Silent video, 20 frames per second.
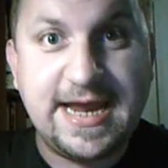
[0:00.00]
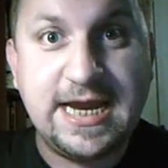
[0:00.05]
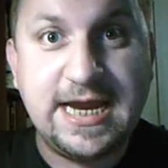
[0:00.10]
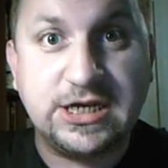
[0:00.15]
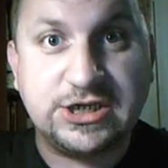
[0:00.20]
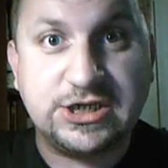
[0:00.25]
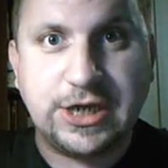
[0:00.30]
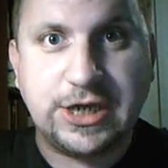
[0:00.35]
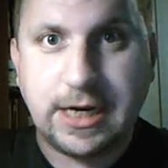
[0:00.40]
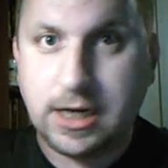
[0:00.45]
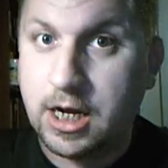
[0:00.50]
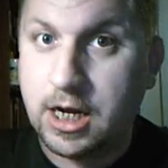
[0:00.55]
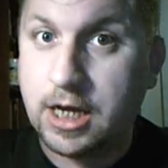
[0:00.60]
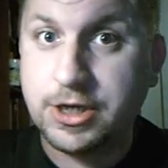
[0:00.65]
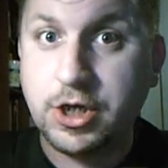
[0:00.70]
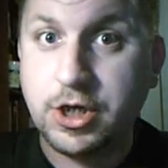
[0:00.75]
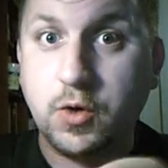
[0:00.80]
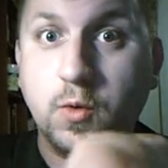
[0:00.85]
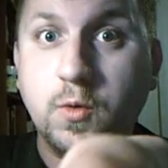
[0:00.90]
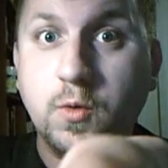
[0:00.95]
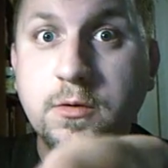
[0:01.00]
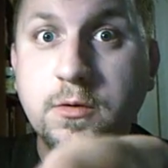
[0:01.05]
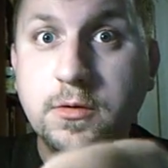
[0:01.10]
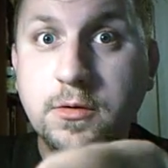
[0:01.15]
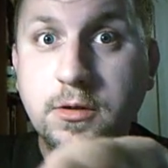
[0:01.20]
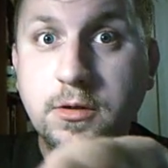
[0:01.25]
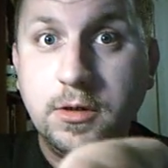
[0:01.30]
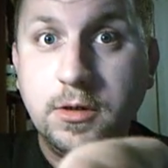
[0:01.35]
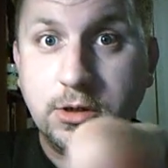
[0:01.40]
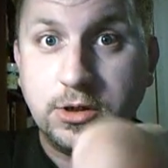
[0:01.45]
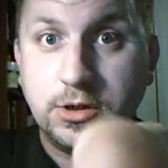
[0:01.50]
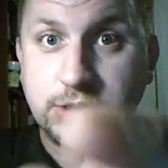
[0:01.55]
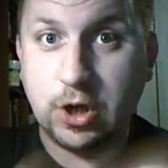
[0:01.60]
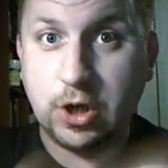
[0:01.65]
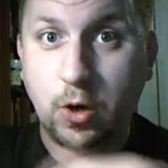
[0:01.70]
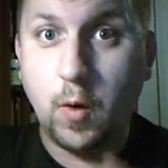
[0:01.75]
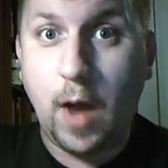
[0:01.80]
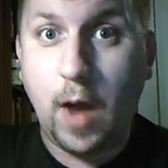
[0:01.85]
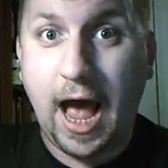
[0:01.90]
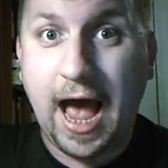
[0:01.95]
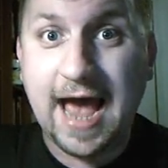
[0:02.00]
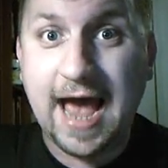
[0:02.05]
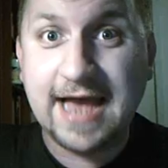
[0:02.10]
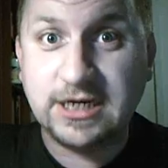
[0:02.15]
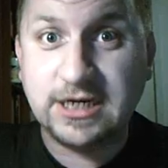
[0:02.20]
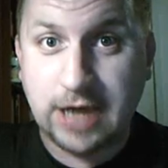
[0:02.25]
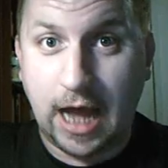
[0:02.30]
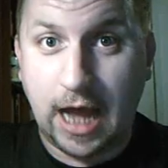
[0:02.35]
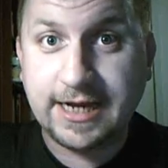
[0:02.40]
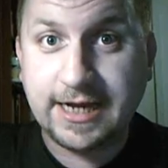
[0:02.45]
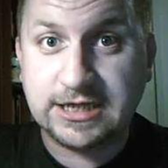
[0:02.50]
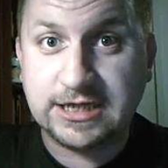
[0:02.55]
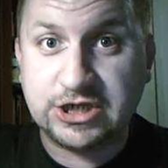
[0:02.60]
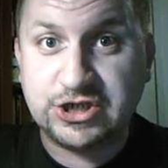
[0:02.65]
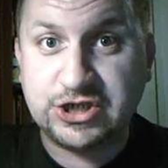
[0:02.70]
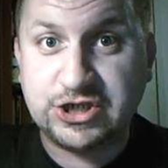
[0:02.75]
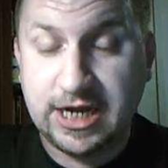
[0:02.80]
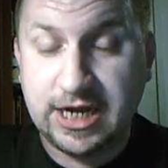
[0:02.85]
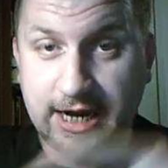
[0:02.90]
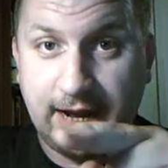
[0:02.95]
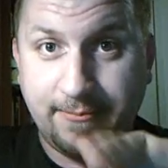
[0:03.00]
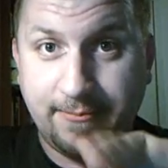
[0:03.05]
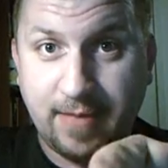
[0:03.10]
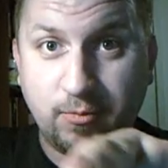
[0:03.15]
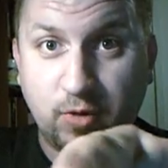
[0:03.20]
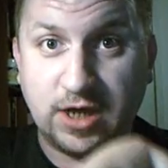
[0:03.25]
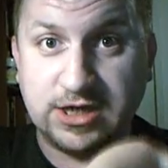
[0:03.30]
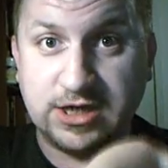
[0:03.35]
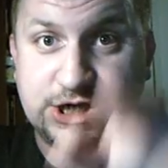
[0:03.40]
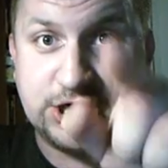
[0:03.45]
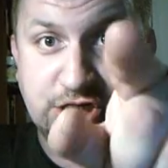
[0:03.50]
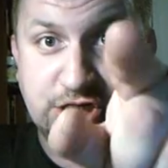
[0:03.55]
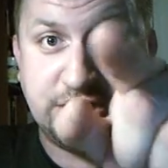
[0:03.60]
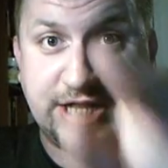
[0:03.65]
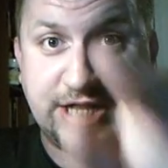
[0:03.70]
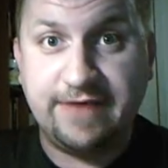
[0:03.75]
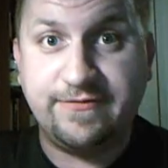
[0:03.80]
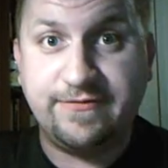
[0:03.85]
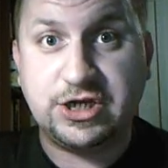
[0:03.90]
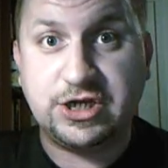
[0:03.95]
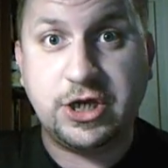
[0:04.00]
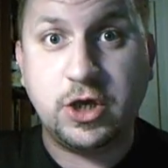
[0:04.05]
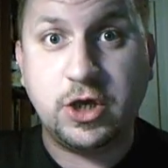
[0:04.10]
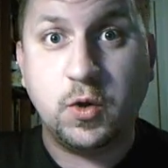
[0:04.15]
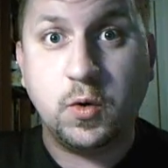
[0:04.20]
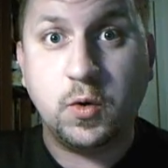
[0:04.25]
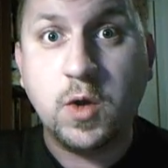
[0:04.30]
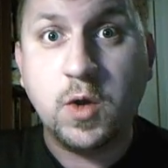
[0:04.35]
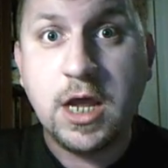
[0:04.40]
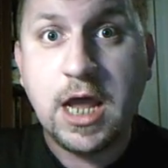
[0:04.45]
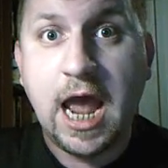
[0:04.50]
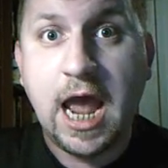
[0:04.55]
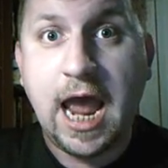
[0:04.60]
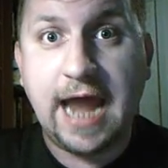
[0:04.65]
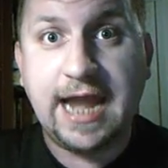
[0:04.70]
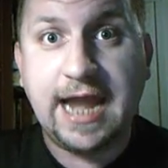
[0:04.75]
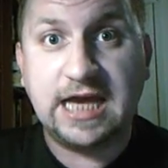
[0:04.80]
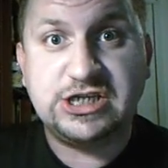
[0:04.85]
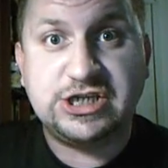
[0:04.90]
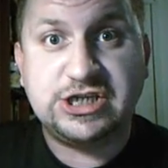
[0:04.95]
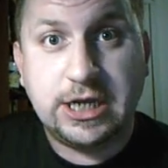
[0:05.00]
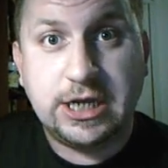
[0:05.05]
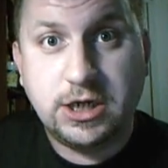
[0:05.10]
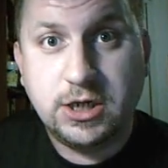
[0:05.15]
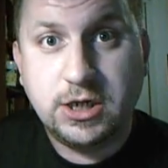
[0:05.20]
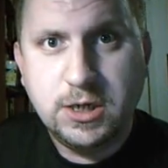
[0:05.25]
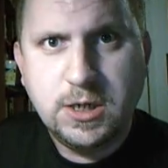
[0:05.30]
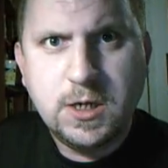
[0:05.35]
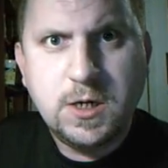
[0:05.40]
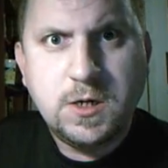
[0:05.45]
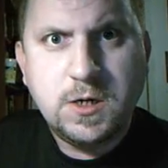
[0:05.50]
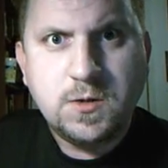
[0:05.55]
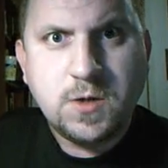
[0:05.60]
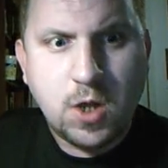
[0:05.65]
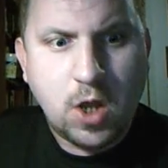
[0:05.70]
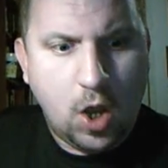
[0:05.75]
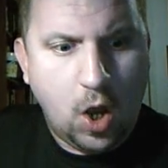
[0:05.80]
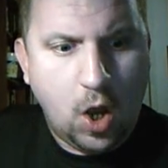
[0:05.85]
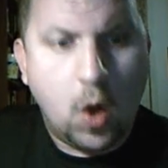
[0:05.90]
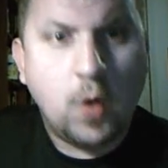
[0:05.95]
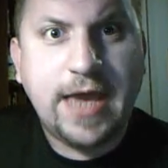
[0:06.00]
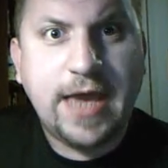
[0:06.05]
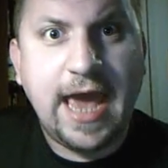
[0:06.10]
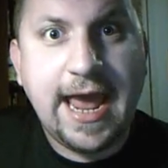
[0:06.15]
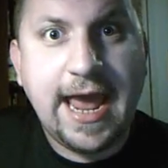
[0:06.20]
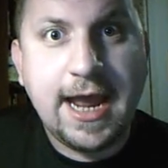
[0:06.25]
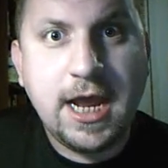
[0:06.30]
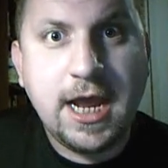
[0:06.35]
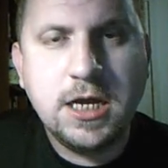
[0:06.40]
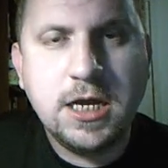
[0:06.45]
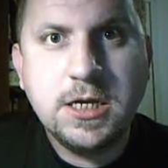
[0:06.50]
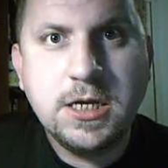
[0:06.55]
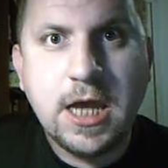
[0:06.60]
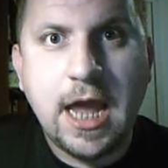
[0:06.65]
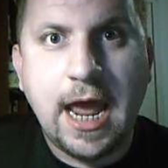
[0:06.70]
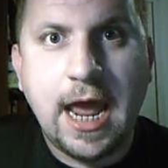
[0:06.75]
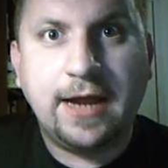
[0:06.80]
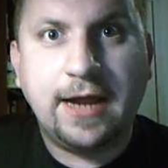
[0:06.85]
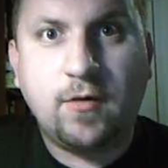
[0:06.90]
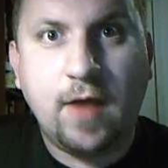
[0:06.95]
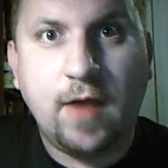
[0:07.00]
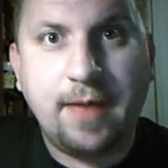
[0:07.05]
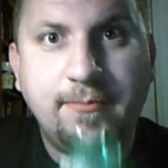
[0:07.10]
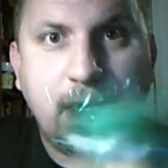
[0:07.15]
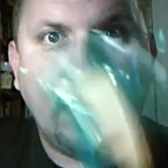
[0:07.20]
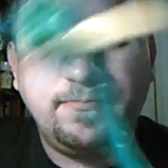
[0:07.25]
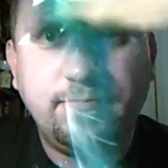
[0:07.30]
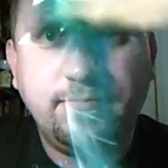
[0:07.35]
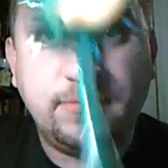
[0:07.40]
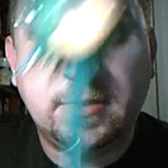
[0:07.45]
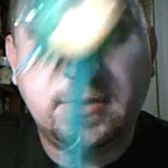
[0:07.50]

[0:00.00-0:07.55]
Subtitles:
me to see it, not you. So I got to see it, and I memorized it to give it to you. And I said, okay. And I grabbed